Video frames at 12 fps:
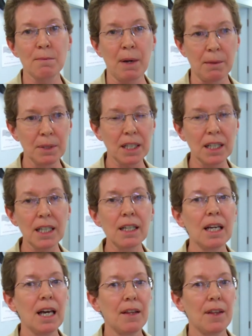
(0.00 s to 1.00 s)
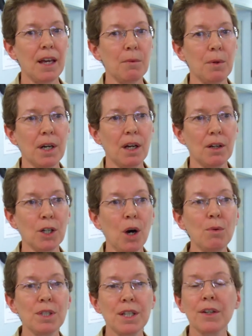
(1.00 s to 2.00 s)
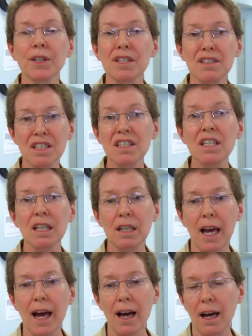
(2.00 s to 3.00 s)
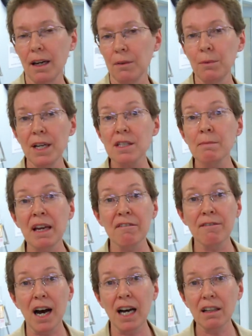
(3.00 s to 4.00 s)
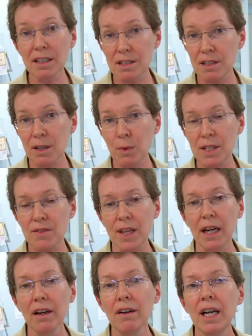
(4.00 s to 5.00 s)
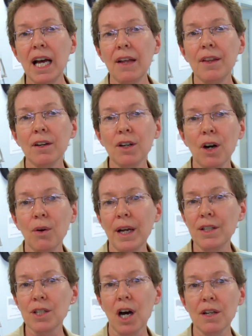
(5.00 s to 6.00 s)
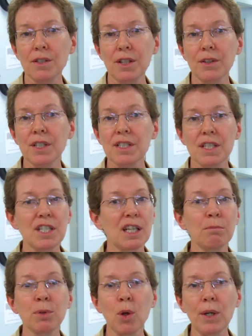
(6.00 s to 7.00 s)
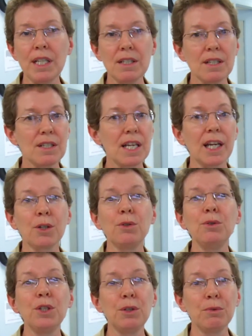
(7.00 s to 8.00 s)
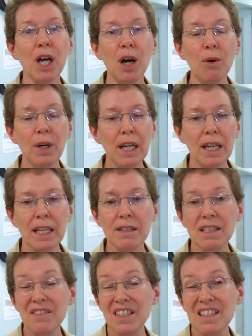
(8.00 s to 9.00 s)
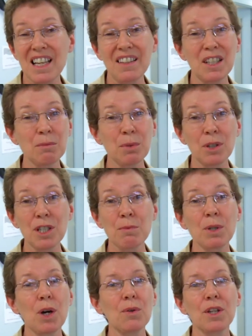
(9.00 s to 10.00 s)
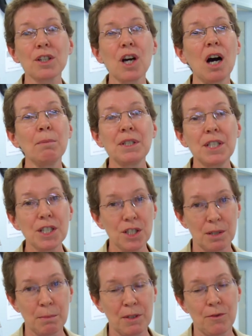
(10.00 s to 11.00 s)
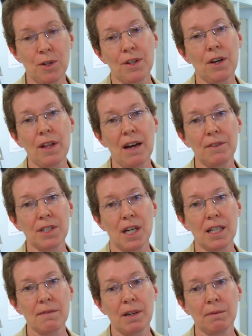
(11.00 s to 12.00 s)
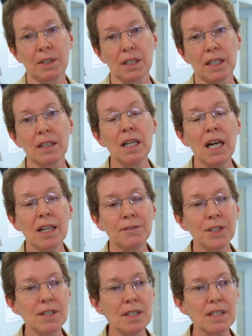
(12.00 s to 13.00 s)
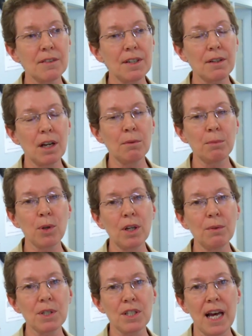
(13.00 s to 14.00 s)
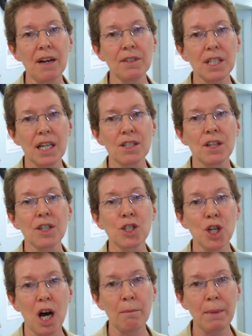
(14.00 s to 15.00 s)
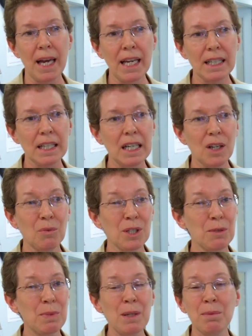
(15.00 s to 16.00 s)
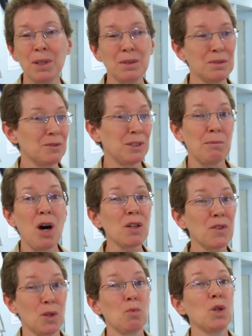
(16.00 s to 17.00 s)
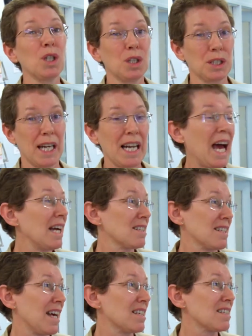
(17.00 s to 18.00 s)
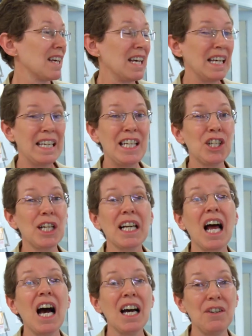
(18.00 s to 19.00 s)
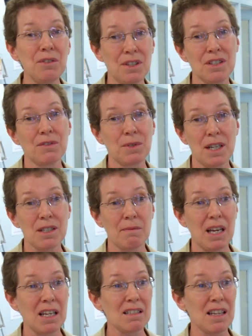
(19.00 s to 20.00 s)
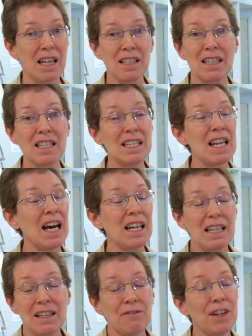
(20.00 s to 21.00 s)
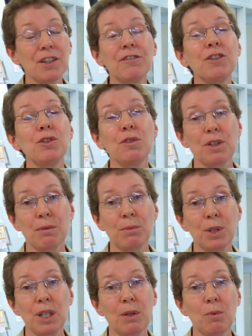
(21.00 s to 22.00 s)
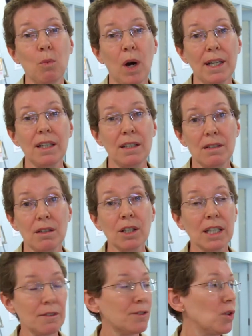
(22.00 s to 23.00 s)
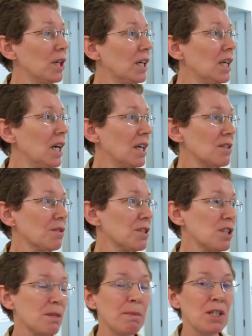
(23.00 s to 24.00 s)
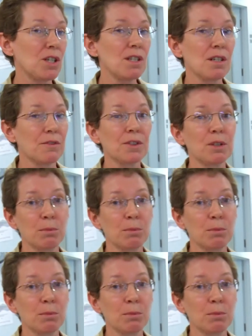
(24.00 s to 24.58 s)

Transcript: publicly. They will go to their existing resume file and see what's there. They'll go and talk to their existing employees and say, "Who do you know?" It's even said that employers will go to their competition before they'll advertise publicly. For instance, if an employer was to advertise on the job bank, which people from all over the world can access, he could get hundreds of resumes, and very few of them really what he's looking for. So it's just much easier for an